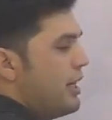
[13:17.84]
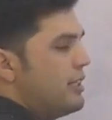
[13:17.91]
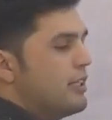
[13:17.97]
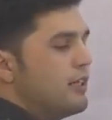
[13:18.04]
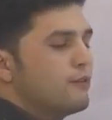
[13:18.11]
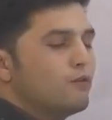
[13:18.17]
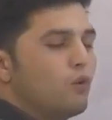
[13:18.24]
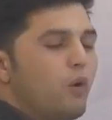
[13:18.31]

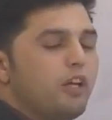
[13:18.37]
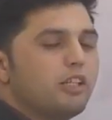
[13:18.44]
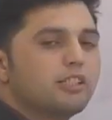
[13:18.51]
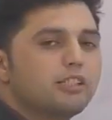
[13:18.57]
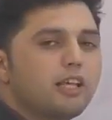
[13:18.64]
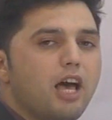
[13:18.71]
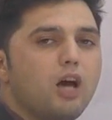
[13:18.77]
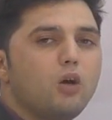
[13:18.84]
is it
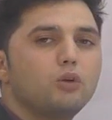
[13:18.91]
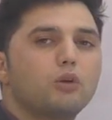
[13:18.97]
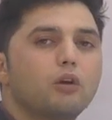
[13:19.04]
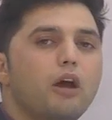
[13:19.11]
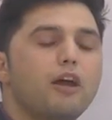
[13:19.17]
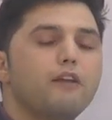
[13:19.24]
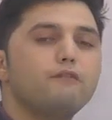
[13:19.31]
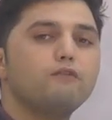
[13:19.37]
voice sound
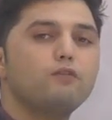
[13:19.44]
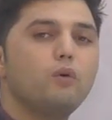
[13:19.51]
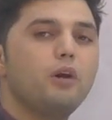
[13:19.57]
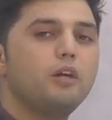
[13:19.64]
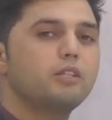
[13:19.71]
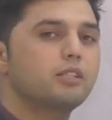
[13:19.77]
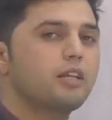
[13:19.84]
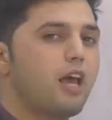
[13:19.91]
or
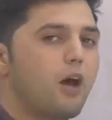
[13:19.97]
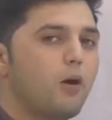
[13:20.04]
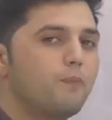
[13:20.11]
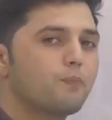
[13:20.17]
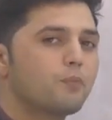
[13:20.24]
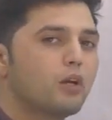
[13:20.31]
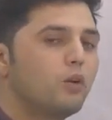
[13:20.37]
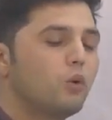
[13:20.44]
unvoiced
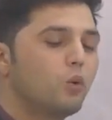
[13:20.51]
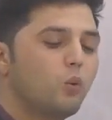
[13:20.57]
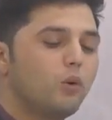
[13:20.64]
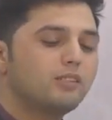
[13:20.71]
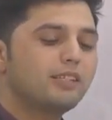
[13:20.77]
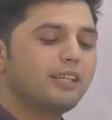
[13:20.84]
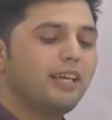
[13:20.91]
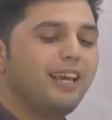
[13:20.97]
sound? Look,
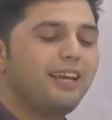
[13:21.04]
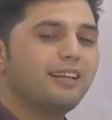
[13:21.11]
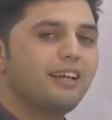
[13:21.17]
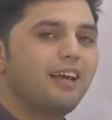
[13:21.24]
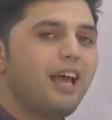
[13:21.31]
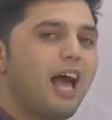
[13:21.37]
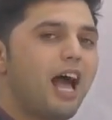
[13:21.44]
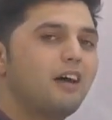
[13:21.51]
once
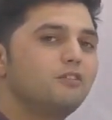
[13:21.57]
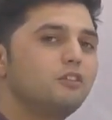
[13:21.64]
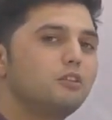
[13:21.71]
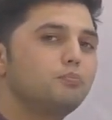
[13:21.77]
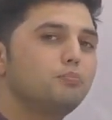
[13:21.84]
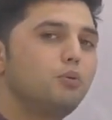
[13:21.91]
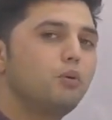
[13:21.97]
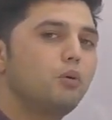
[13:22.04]
again, I
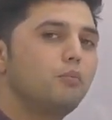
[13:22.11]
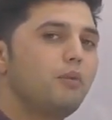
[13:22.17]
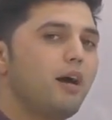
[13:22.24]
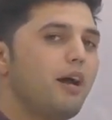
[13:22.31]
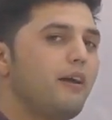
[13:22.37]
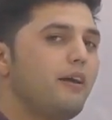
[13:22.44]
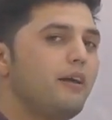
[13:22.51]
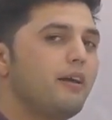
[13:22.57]
will put
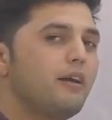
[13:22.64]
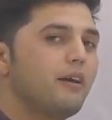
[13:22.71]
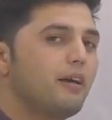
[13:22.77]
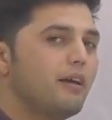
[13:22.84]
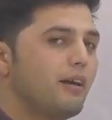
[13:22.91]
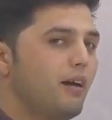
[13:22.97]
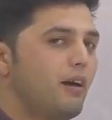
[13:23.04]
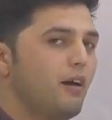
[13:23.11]
my
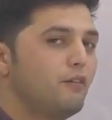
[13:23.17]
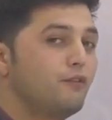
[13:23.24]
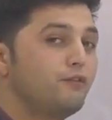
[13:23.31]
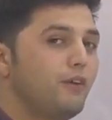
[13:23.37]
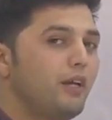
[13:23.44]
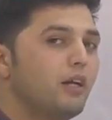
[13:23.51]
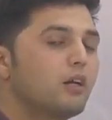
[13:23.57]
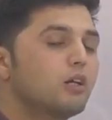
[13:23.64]

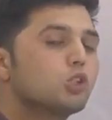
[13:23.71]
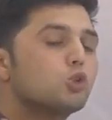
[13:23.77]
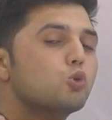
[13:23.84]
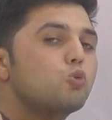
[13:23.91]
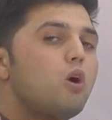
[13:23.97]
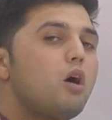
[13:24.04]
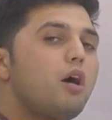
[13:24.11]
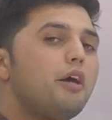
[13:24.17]
fingers
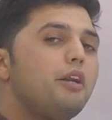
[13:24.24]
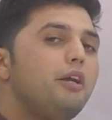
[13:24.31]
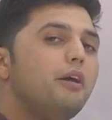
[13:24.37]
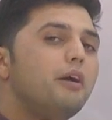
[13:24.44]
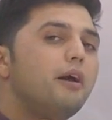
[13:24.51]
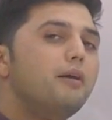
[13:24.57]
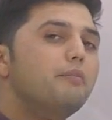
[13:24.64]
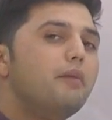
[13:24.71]
right
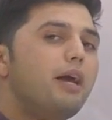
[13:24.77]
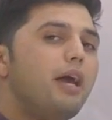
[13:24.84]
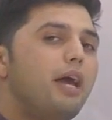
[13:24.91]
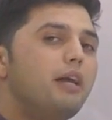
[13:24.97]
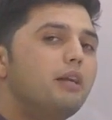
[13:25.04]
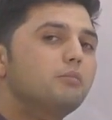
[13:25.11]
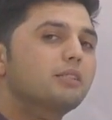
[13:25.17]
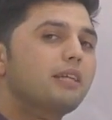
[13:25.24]
here on my
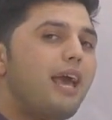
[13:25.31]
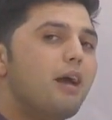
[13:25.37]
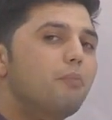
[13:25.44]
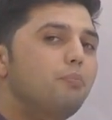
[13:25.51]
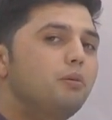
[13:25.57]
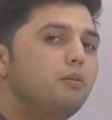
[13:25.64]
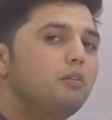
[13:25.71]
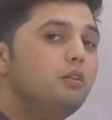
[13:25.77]
Adam's
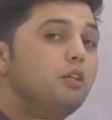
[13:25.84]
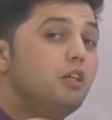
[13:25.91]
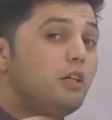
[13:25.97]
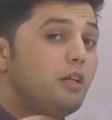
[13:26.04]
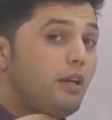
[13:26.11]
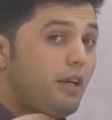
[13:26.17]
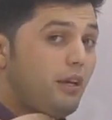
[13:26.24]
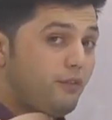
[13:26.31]
apple.
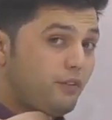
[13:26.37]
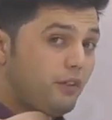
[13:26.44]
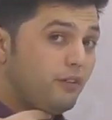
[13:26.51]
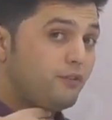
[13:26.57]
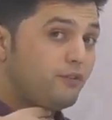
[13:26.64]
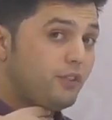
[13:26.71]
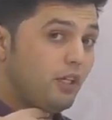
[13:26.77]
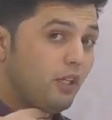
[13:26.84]
If
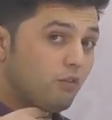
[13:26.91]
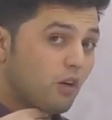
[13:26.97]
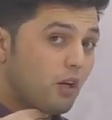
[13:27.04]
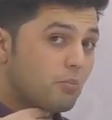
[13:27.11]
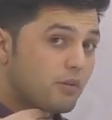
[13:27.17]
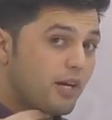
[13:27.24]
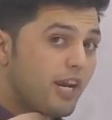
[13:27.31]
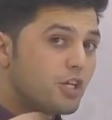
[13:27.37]
I feel
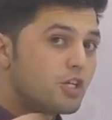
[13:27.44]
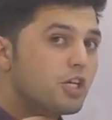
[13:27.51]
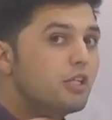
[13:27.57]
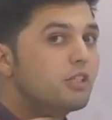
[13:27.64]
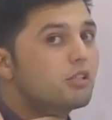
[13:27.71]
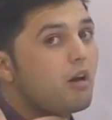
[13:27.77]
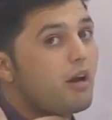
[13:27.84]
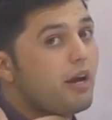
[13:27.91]

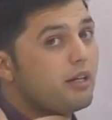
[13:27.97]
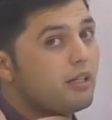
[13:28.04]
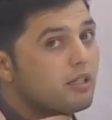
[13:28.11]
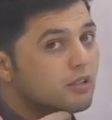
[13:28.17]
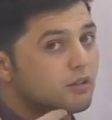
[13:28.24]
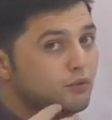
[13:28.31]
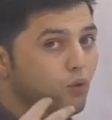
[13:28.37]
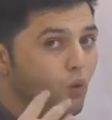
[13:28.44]
vibration, so it
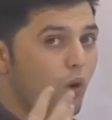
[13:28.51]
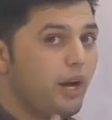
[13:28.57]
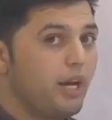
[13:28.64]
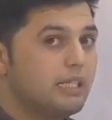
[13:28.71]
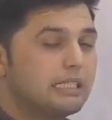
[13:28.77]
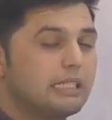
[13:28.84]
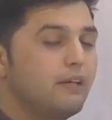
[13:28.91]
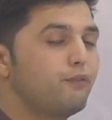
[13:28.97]
is
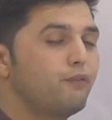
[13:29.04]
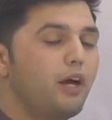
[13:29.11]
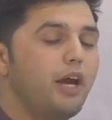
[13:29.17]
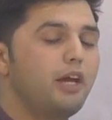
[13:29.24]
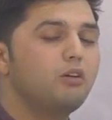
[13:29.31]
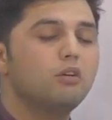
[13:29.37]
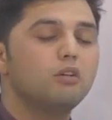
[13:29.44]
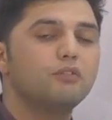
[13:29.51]
voice. If
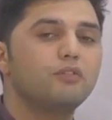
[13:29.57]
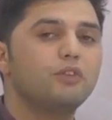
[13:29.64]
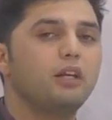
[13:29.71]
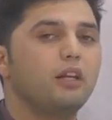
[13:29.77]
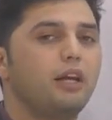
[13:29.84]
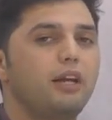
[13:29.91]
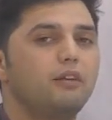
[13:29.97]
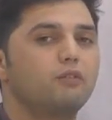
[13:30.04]
I don't
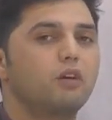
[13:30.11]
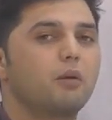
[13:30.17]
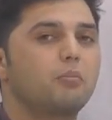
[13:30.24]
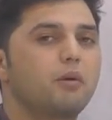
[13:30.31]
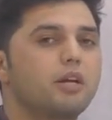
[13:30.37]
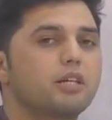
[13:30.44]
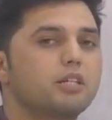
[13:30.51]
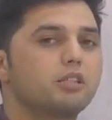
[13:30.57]
feel any
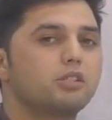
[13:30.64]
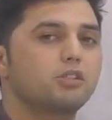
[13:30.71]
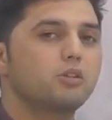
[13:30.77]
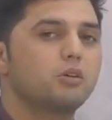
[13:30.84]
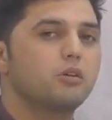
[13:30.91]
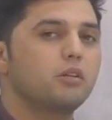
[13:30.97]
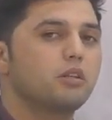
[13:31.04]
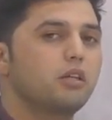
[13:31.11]
vibration,
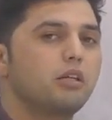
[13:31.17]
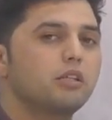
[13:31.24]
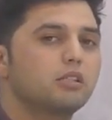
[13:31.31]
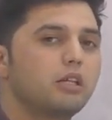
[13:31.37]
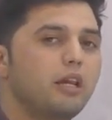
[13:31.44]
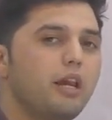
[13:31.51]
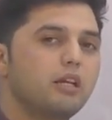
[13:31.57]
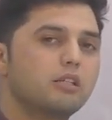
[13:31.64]
so
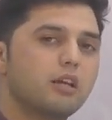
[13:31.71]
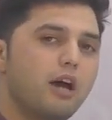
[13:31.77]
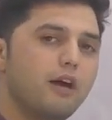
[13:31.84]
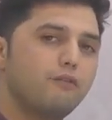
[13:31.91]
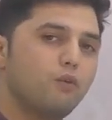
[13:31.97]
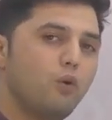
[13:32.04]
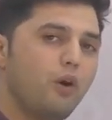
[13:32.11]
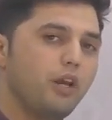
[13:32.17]
this is
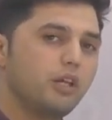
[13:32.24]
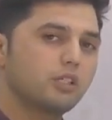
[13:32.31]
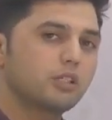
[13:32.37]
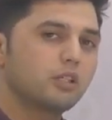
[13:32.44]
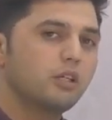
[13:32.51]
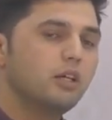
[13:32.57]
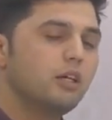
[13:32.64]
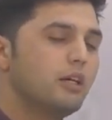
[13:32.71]

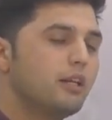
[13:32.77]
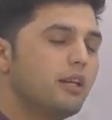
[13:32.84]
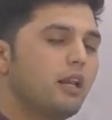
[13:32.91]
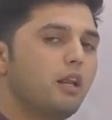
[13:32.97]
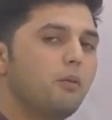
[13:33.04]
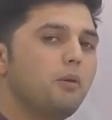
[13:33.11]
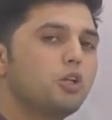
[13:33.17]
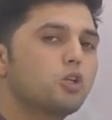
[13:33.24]
unvoiced.
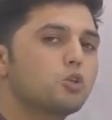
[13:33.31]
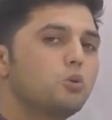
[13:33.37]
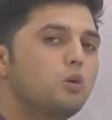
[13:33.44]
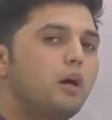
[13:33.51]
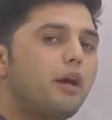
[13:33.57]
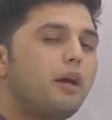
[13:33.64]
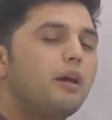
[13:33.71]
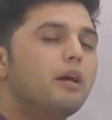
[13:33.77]
Now let me
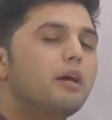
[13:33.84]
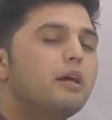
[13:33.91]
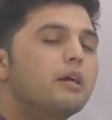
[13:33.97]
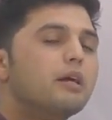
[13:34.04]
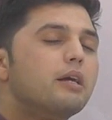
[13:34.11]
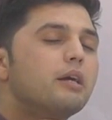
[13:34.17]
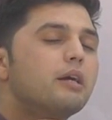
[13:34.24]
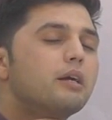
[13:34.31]
try.
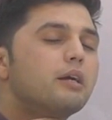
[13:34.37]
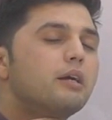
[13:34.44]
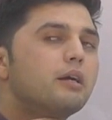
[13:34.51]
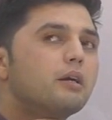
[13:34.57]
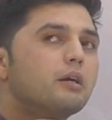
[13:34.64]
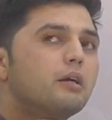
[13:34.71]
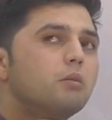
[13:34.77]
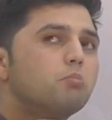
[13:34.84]

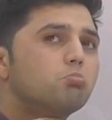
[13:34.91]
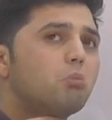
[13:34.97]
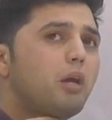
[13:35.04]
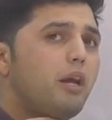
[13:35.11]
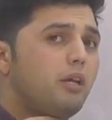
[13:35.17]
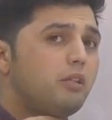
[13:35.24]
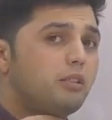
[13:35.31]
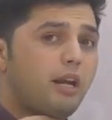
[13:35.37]

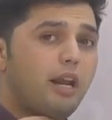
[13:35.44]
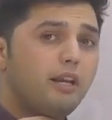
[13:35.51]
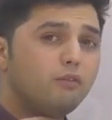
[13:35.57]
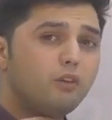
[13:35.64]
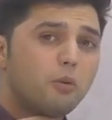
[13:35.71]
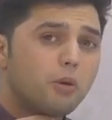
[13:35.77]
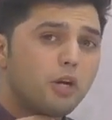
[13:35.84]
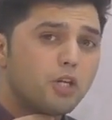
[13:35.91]
Is there any
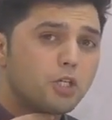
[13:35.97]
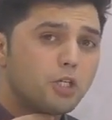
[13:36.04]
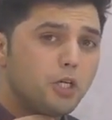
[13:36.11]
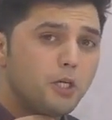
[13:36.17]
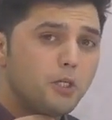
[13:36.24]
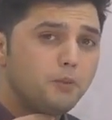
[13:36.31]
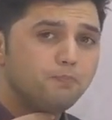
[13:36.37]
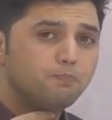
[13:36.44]

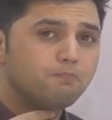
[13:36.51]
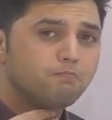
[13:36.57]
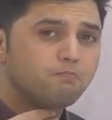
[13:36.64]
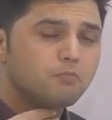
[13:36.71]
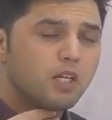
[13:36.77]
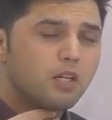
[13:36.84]
vibration?